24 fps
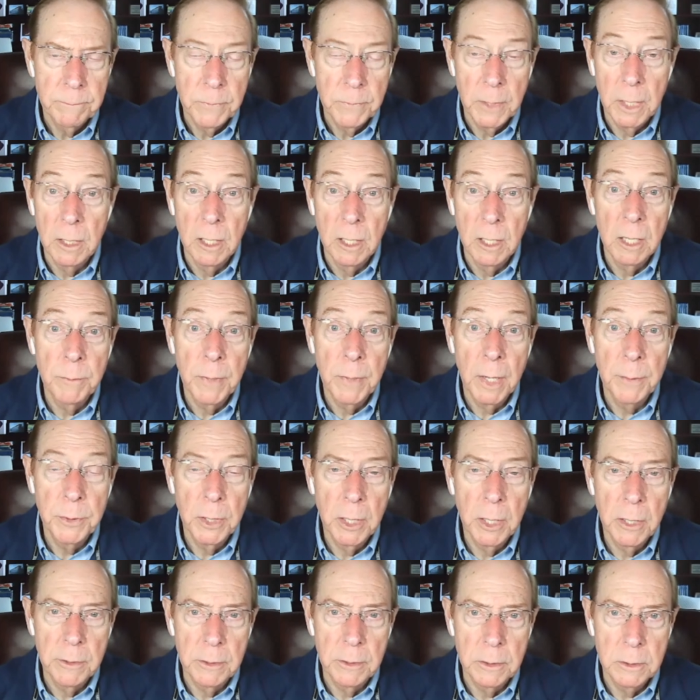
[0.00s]
They love my
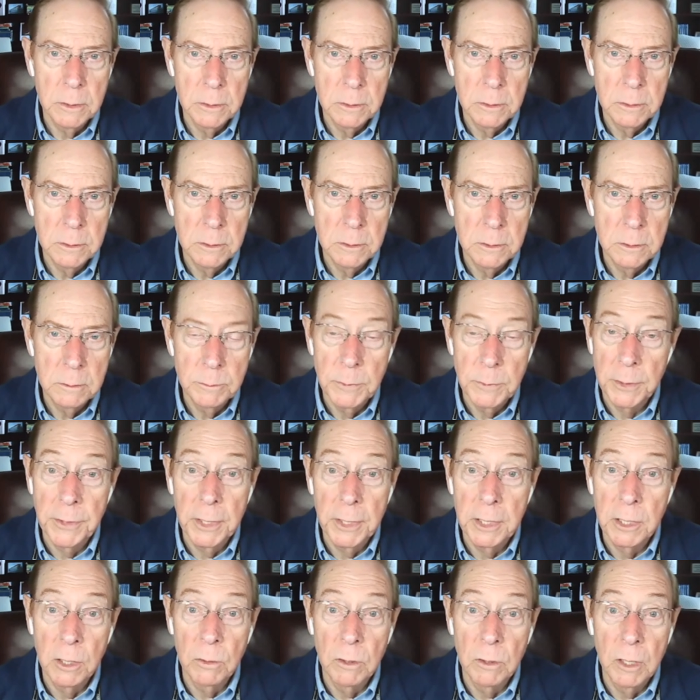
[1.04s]
brother, but mm-hmm.
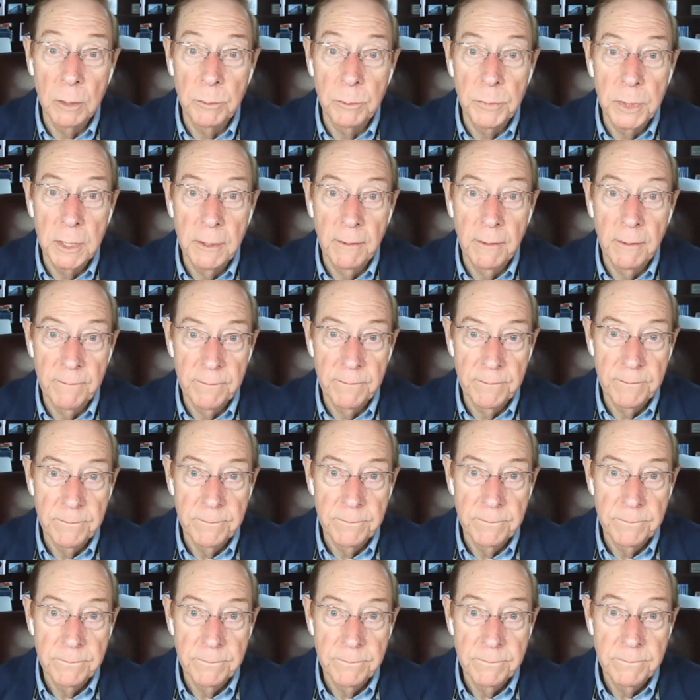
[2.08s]
they hmm. don't love me.
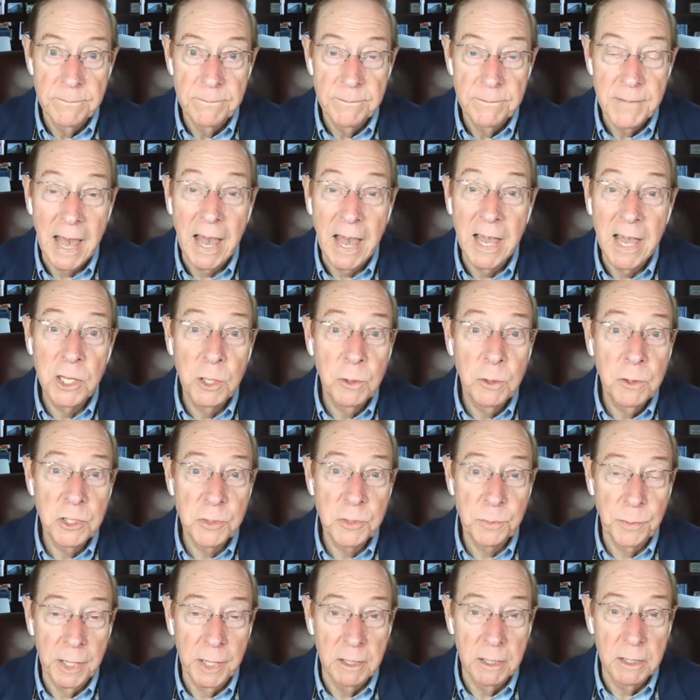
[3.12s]
I knew
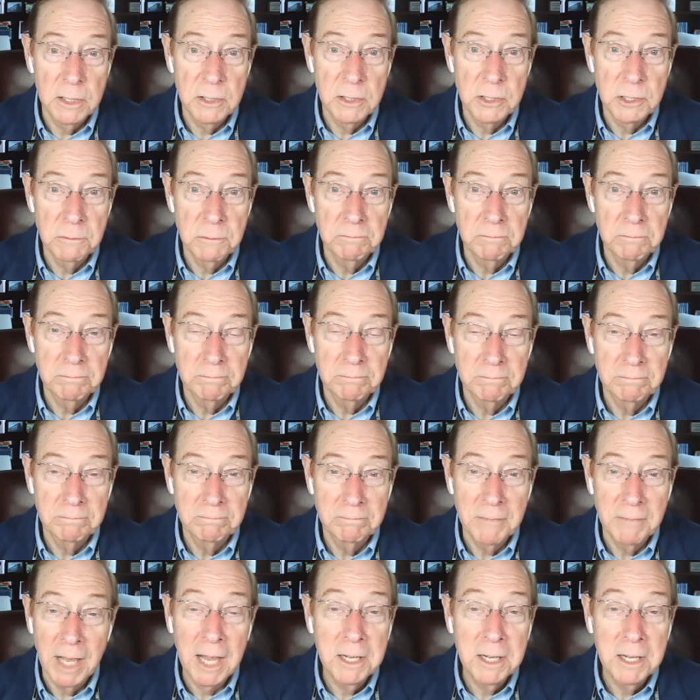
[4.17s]
his parents.
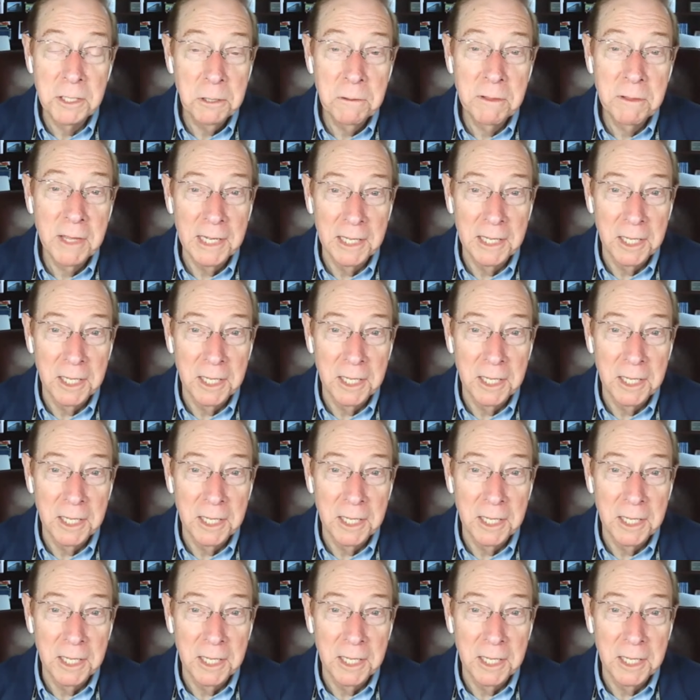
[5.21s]
I knew they